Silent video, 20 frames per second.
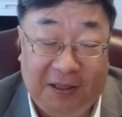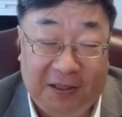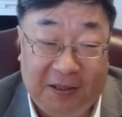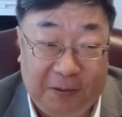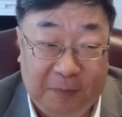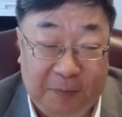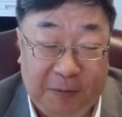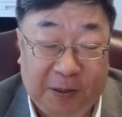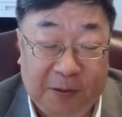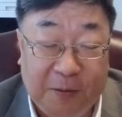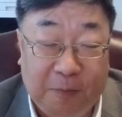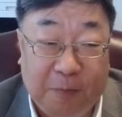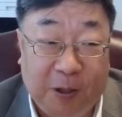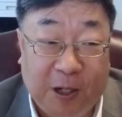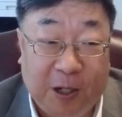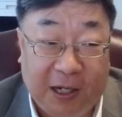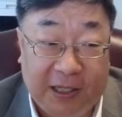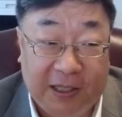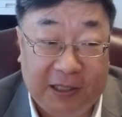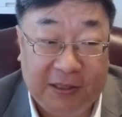You'd be
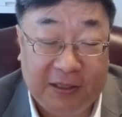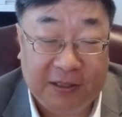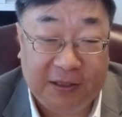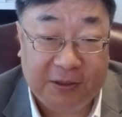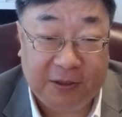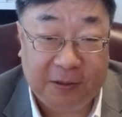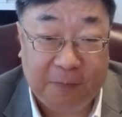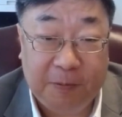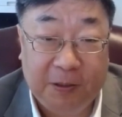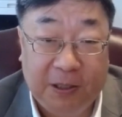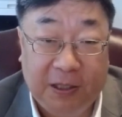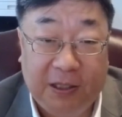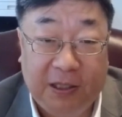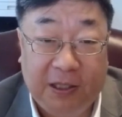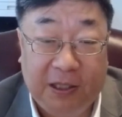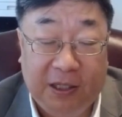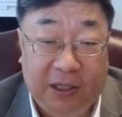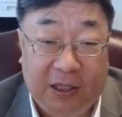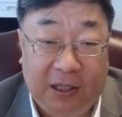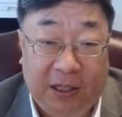surprised. Shipping
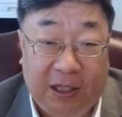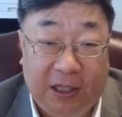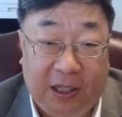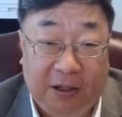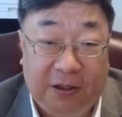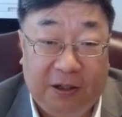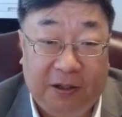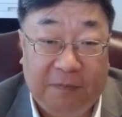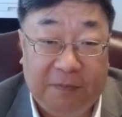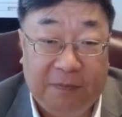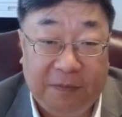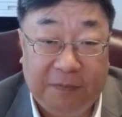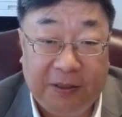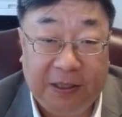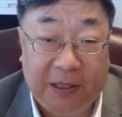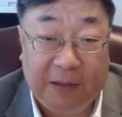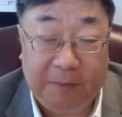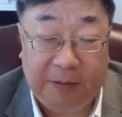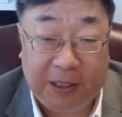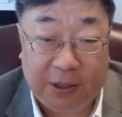a 150
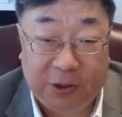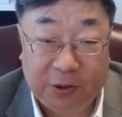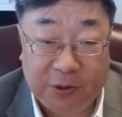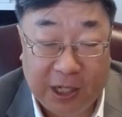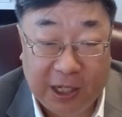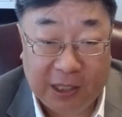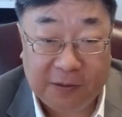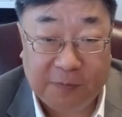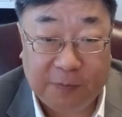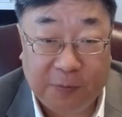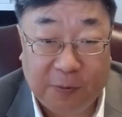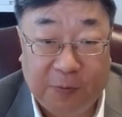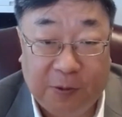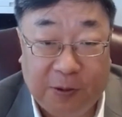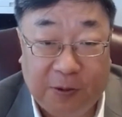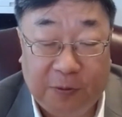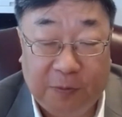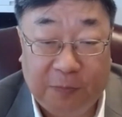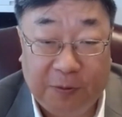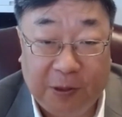MVA
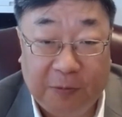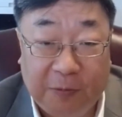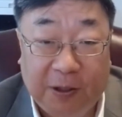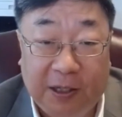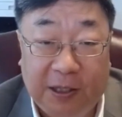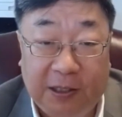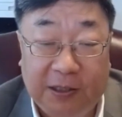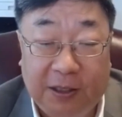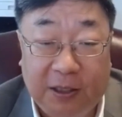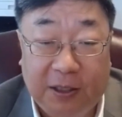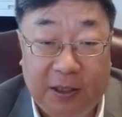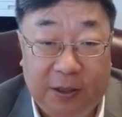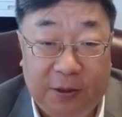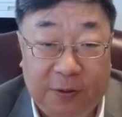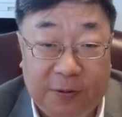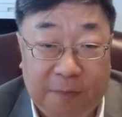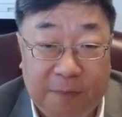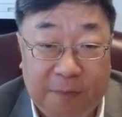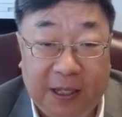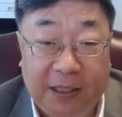transformer requires
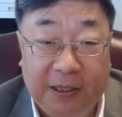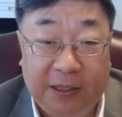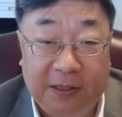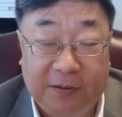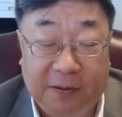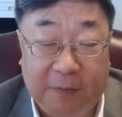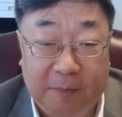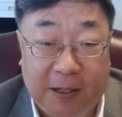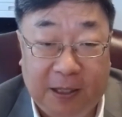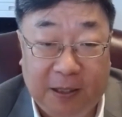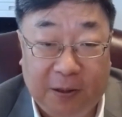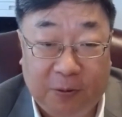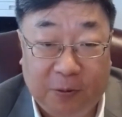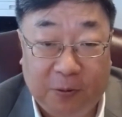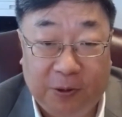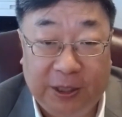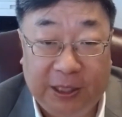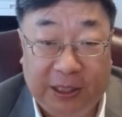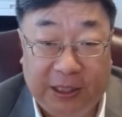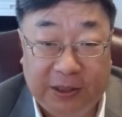tremendous amount of
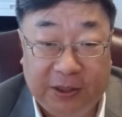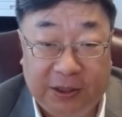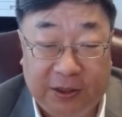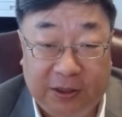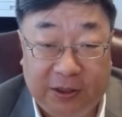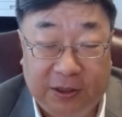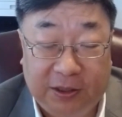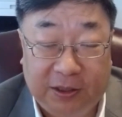coordination.